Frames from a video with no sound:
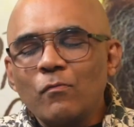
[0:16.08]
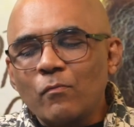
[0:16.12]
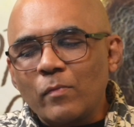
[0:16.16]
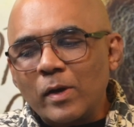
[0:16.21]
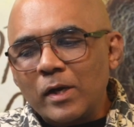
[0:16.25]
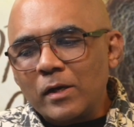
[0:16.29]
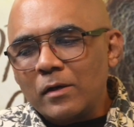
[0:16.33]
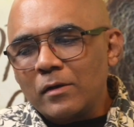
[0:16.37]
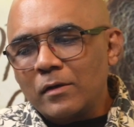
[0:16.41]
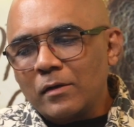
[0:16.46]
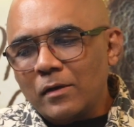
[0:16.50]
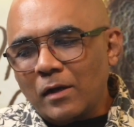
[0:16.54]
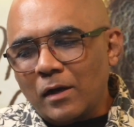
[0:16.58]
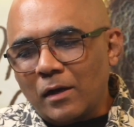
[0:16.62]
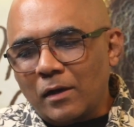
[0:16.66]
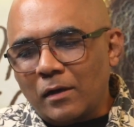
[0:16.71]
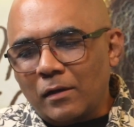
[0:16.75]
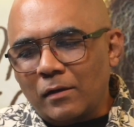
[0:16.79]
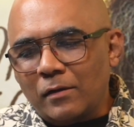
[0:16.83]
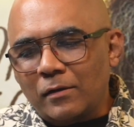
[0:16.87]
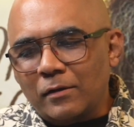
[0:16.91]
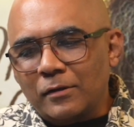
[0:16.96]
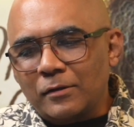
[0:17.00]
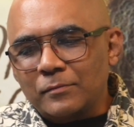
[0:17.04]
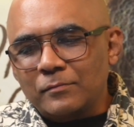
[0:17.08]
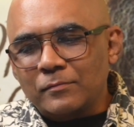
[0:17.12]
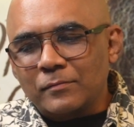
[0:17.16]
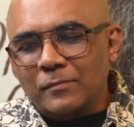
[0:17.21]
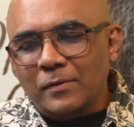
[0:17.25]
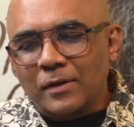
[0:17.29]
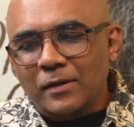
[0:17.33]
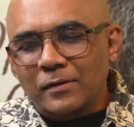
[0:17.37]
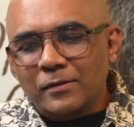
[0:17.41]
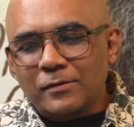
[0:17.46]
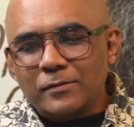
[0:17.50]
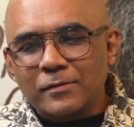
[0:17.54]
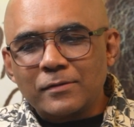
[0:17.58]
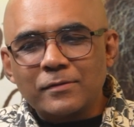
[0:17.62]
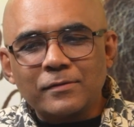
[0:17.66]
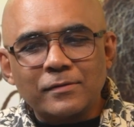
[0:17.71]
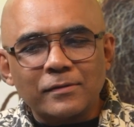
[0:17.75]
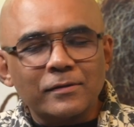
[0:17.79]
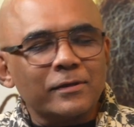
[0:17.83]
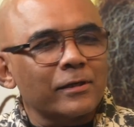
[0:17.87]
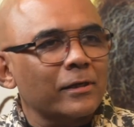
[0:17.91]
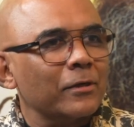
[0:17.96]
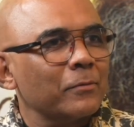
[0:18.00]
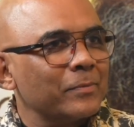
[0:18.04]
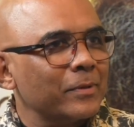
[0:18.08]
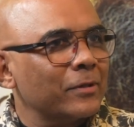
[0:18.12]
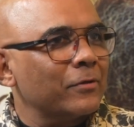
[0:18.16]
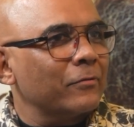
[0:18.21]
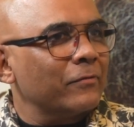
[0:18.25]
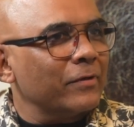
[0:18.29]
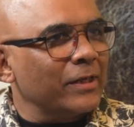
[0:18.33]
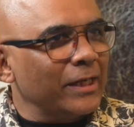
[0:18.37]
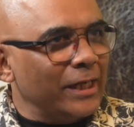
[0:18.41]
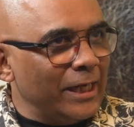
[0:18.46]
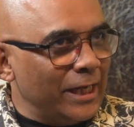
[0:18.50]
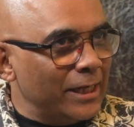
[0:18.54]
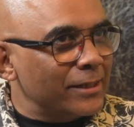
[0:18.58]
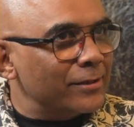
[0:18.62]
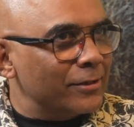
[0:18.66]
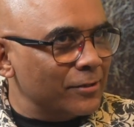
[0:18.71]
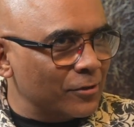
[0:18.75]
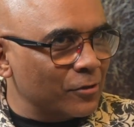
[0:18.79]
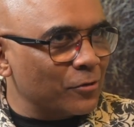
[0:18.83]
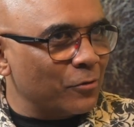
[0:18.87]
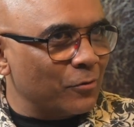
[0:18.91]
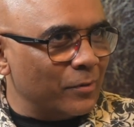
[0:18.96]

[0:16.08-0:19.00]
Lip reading: when, this is a little bit of an ageist